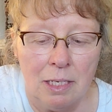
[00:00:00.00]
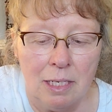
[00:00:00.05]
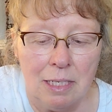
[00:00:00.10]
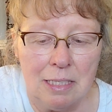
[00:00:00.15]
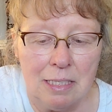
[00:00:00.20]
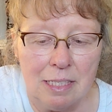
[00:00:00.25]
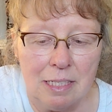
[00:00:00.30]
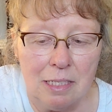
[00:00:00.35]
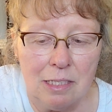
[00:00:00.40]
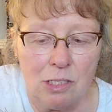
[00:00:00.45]

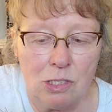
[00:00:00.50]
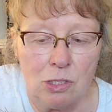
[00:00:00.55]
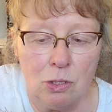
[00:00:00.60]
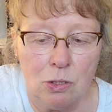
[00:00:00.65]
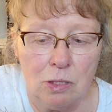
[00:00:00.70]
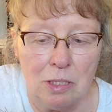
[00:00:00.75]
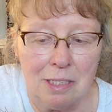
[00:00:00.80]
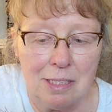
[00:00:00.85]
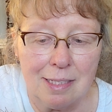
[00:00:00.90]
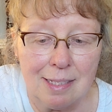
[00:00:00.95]
Is it as
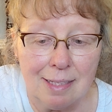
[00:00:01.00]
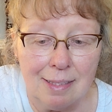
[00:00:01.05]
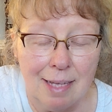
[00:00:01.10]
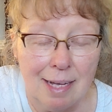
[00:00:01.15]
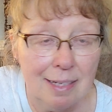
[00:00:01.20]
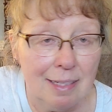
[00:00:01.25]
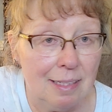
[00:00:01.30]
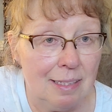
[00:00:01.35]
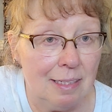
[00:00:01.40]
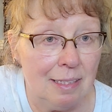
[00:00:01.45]
cool as I
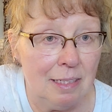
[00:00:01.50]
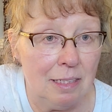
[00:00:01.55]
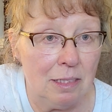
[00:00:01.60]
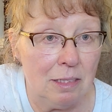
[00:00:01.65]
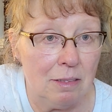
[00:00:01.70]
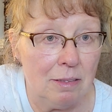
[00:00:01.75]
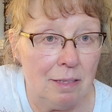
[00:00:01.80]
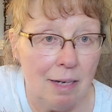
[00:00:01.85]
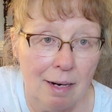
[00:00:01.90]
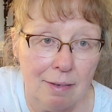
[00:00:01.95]
like it in
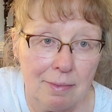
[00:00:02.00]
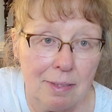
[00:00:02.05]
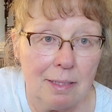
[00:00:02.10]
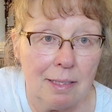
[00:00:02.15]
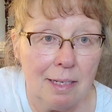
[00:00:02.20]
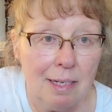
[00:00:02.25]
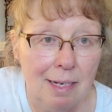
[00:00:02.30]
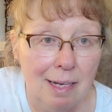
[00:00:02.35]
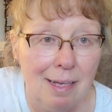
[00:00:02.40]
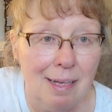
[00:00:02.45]
here? Not
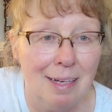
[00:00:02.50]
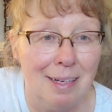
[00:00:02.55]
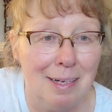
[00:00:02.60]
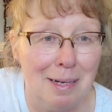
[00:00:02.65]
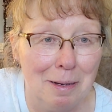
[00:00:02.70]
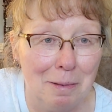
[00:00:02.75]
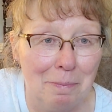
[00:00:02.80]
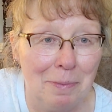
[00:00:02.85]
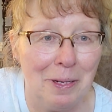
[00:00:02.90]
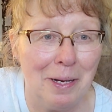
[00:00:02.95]
really,
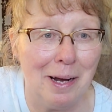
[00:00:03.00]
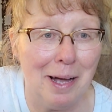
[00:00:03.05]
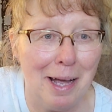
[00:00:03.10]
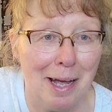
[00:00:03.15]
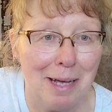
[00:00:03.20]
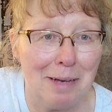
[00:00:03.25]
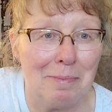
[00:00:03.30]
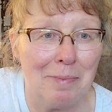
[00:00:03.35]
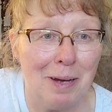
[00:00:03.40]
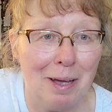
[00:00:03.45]
but
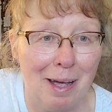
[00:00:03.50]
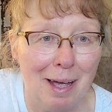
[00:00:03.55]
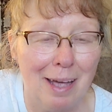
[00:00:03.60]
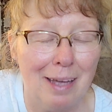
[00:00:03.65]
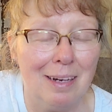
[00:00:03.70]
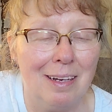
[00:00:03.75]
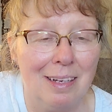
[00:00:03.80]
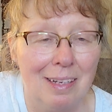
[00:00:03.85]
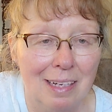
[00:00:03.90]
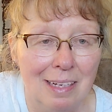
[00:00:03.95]
I am
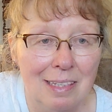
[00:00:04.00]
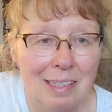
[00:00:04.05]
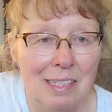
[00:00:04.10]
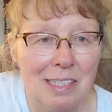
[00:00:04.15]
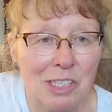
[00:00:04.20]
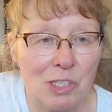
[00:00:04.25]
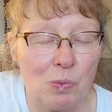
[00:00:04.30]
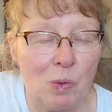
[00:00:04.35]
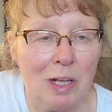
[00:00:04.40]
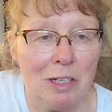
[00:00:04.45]
not
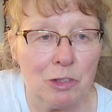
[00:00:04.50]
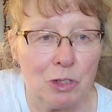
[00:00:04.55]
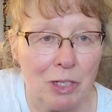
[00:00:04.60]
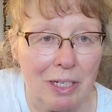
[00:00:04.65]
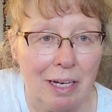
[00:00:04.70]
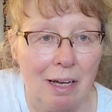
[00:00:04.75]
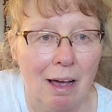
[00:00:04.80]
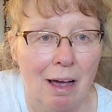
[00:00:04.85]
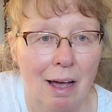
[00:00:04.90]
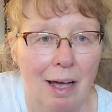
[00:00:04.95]

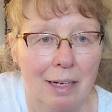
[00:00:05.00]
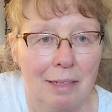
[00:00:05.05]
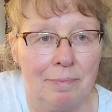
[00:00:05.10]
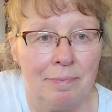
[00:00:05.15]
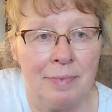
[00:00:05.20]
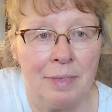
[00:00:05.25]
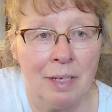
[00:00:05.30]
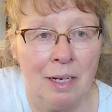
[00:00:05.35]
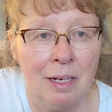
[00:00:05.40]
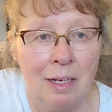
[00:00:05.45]
sweltering hot.
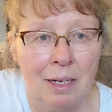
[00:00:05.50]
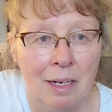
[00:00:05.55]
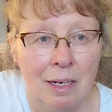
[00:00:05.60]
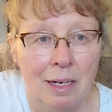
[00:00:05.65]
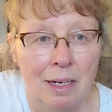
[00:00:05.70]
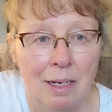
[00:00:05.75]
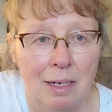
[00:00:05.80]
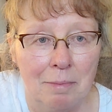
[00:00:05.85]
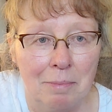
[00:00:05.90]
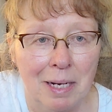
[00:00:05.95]

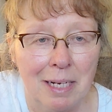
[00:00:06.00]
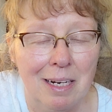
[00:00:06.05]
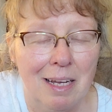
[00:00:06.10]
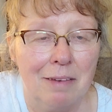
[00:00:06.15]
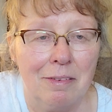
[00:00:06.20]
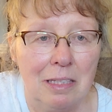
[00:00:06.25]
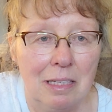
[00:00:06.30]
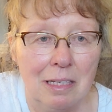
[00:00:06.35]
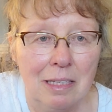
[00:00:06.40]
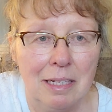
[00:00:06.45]
Might
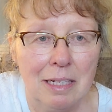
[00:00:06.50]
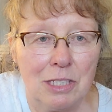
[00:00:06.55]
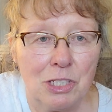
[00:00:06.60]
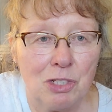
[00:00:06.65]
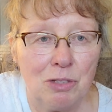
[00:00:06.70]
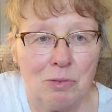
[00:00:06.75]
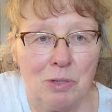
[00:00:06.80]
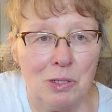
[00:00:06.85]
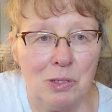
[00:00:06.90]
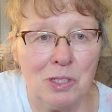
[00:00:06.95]
have a little
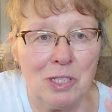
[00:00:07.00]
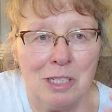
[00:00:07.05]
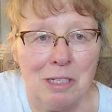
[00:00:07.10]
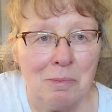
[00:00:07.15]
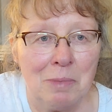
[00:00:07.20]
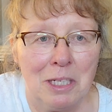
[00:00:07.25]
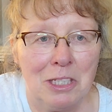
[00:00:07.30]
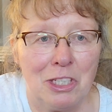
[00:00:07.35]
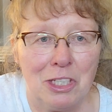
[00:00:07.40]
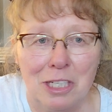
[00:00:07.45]
extra rosy
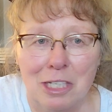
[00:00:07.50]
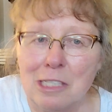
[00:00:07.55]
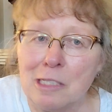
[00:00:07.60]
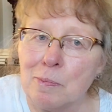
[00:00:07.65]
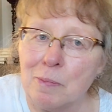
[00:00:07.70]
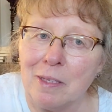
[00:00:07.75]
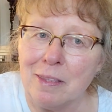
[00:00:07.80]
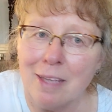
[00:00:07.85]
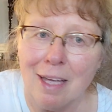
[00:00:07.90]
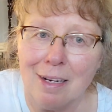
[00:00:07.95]
in my
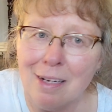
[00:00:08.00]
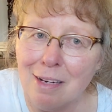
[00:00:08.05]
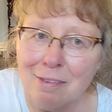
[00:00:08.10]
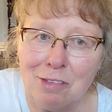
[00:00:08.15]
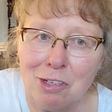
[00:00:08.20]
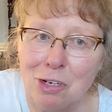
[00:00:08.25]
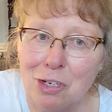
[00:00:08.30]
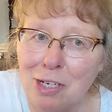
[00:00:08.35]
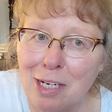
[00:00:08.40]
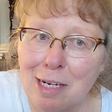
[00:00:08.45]
cheeks, but that
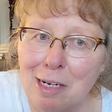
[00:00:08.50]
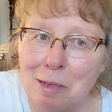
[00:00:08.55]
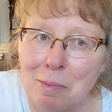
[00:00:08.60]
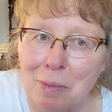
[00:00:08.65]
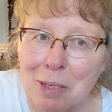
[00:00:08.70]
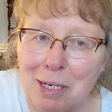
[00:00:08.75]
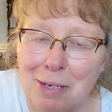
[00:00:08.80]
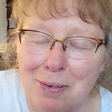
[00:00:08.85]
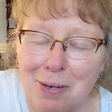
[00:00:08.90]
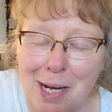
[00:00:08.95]
never hurt
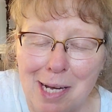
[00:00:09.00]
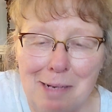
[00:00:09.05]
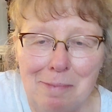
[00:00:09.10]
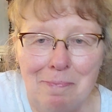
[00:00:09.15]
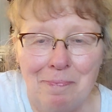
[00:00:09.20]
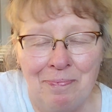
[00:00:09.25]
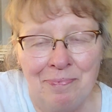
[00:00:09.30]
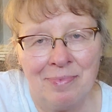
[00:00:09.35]
anybody, right?